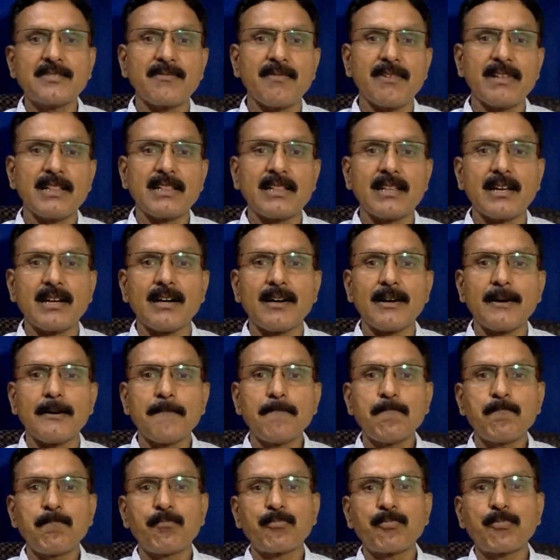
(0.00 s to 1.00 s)
with the
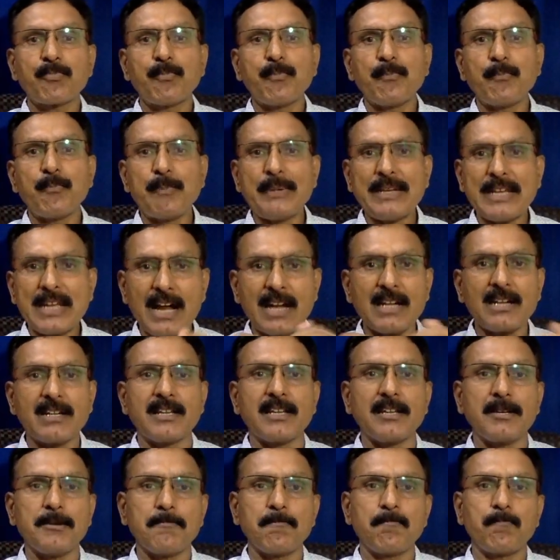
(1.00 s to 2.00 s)

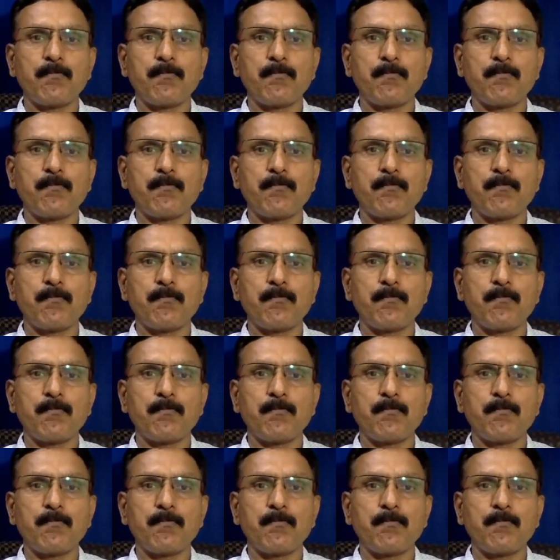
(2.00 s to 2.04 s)
penalty.